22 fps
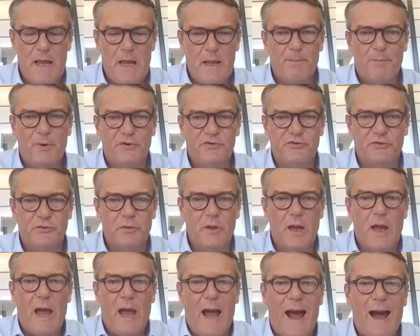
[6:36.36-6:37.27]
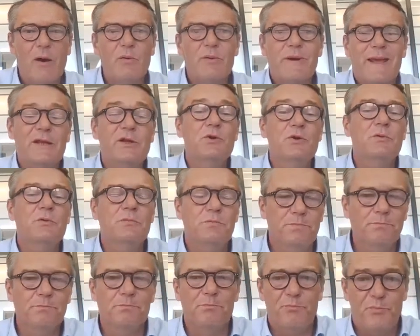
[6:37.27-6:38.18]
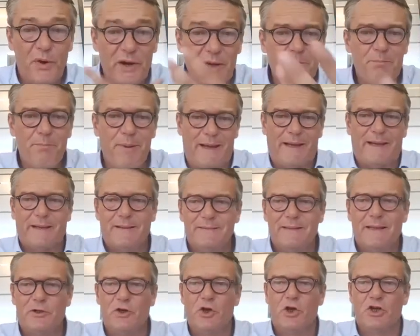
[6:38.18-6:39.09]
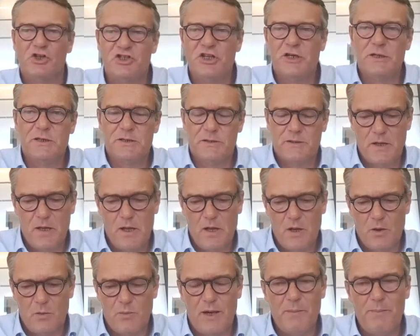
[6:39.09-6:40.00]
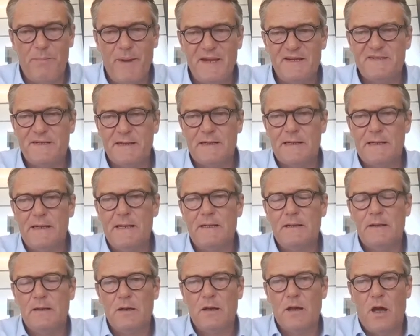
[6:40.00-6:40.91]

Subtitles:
But how can you bring back that logic? Well, basically,